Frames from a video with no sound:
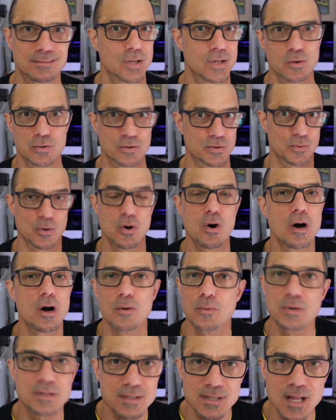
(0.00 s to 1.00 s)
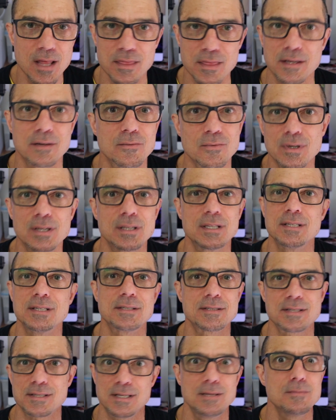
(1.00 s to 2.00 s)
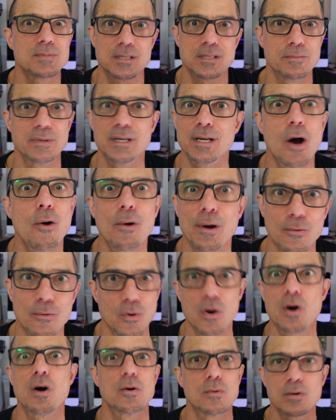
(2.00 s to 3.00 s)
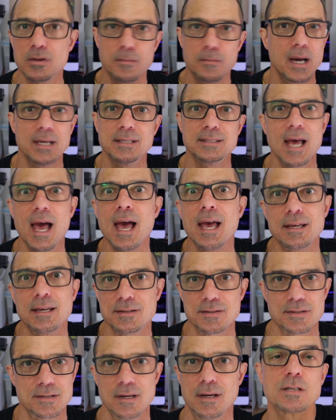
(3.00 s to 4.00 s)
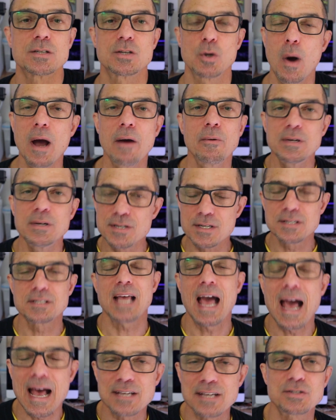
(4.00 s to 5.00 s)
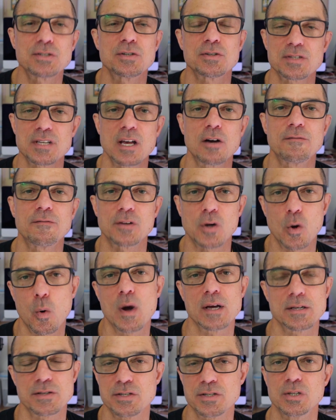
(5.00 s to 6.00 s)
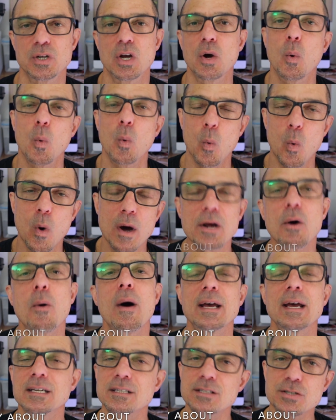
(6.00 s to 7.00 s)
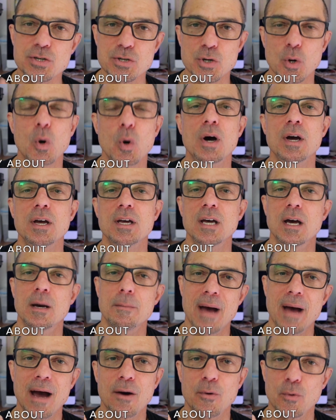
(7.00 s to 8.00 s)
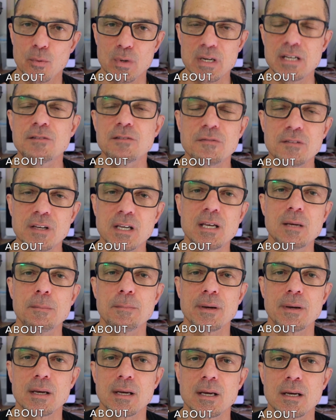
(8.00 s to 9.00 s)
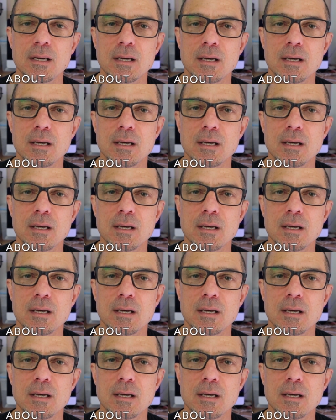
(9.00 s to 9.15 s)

goes wrong, which nothing really seems to be going wrong with my tanks. So I would just ask yourself the question, what do I enjoy about reef keeping